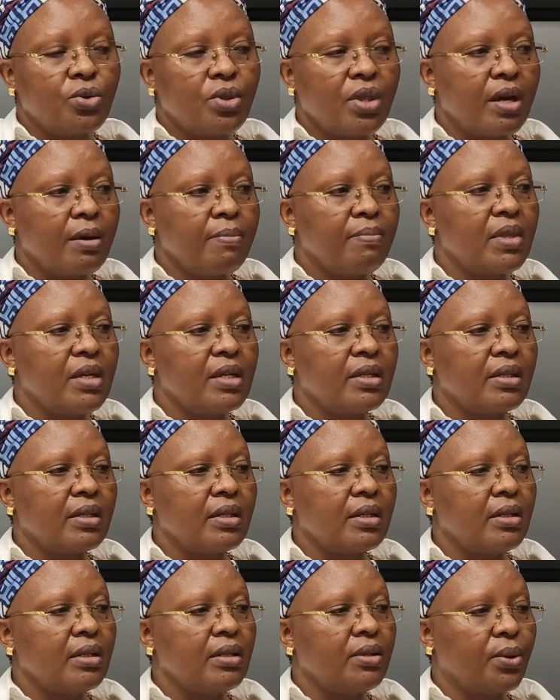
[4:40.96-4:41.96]
to them, they
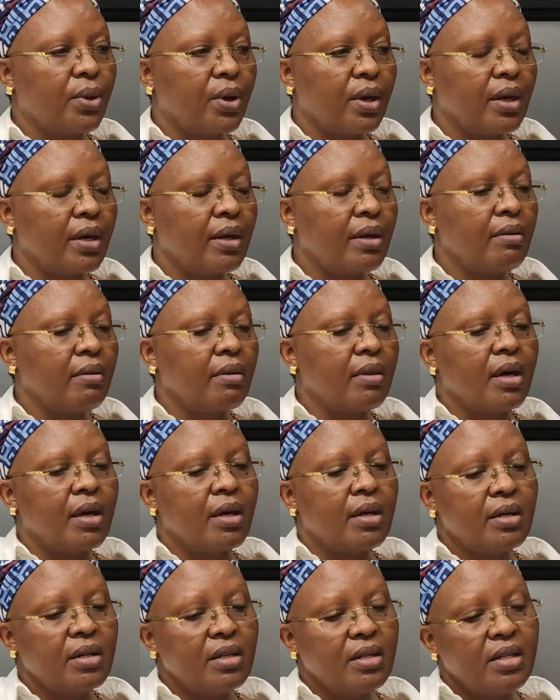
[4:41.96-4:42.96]
said, okay,
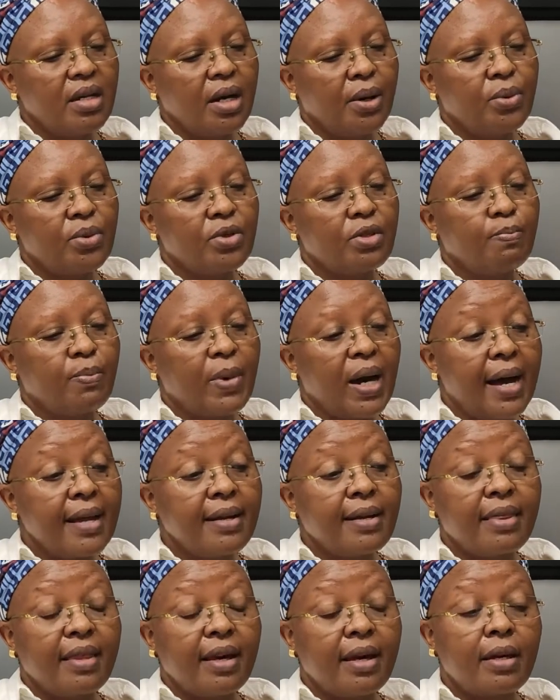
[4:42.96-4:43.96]
India was
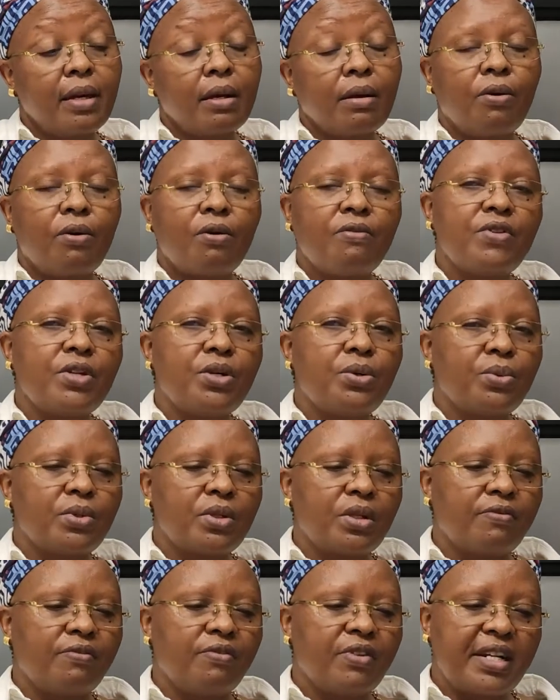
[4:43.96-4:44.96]
bad, then COVID
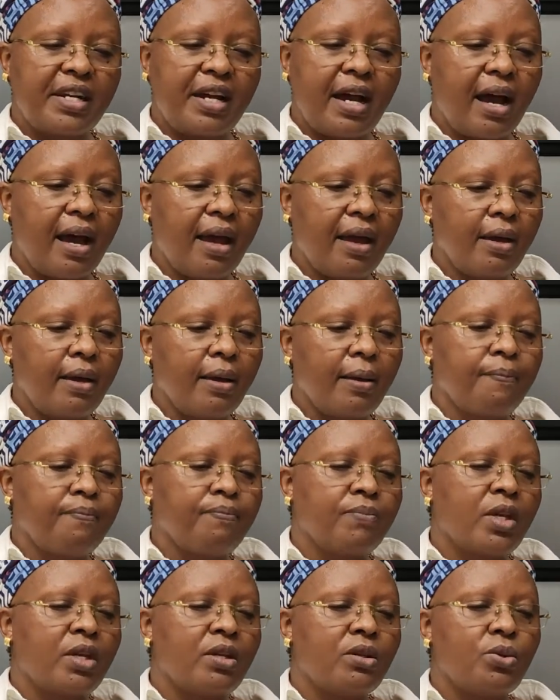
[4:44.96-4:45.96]
was very high.
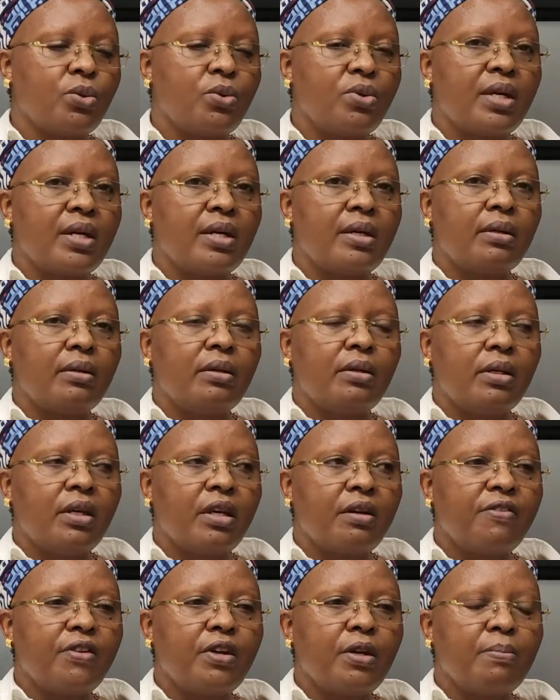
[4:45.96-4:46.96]
So they
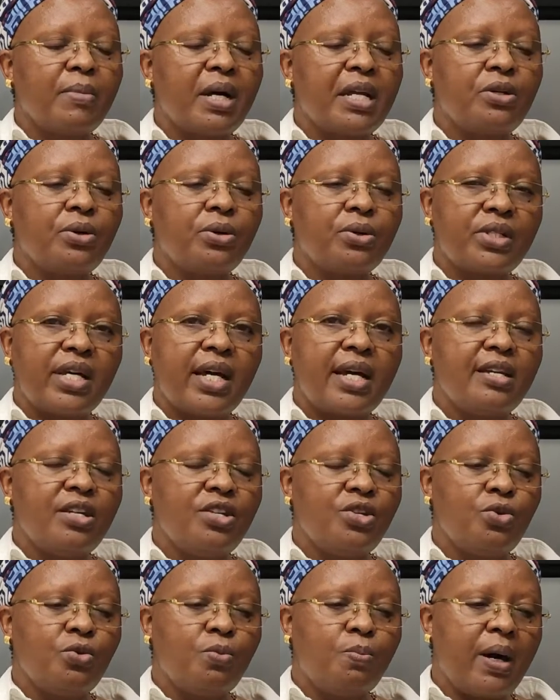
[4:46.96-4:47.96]
gave him a doctor
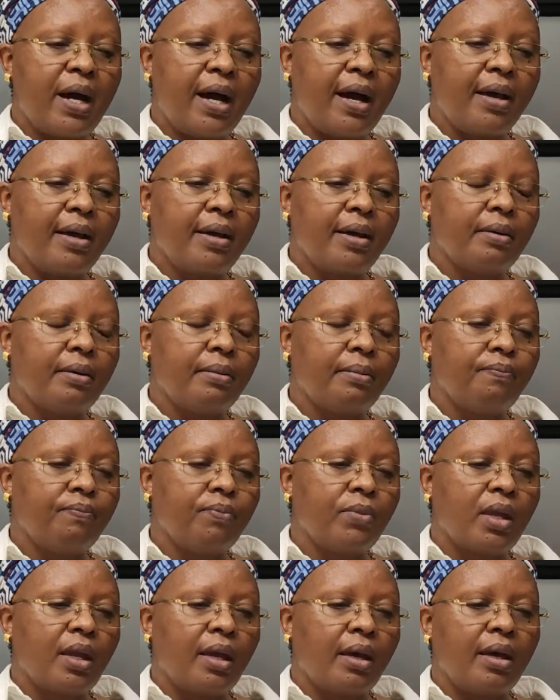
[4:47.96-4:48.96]
in Dubai,
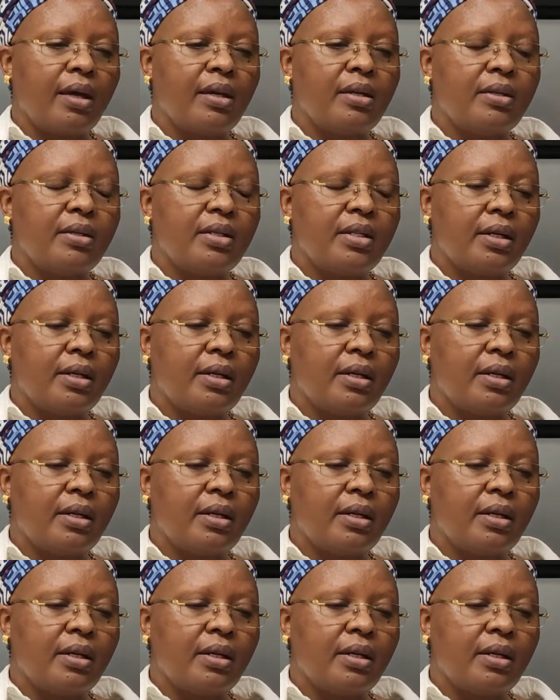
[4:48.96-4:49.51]
and